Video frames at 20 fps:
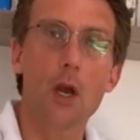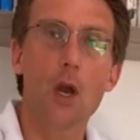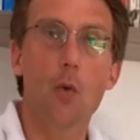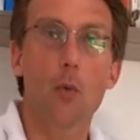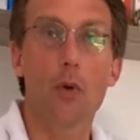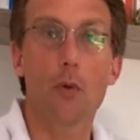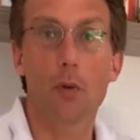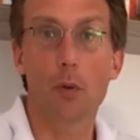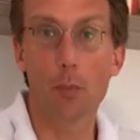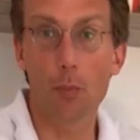
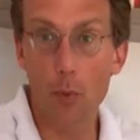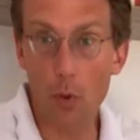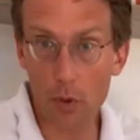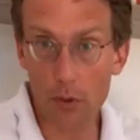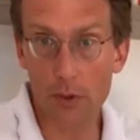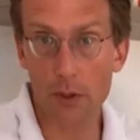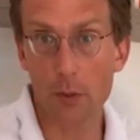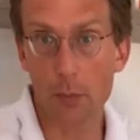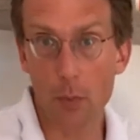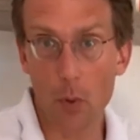We will book
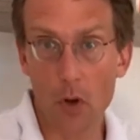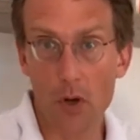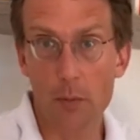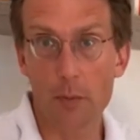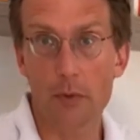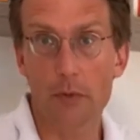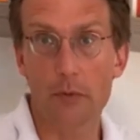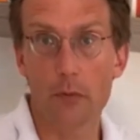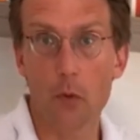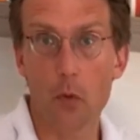the
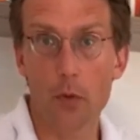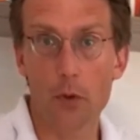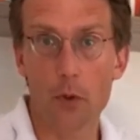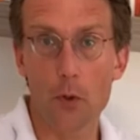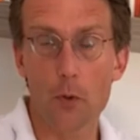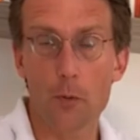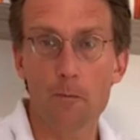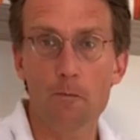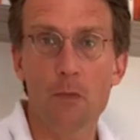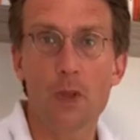appointment for
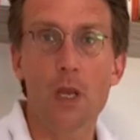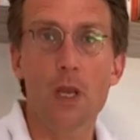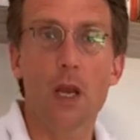you,